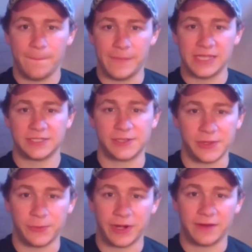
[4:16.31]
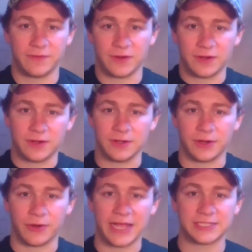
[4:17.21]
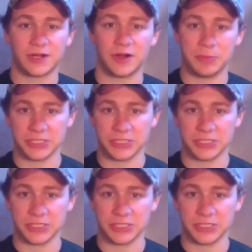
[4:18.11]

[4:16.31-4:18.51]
Basically, whenever grass carp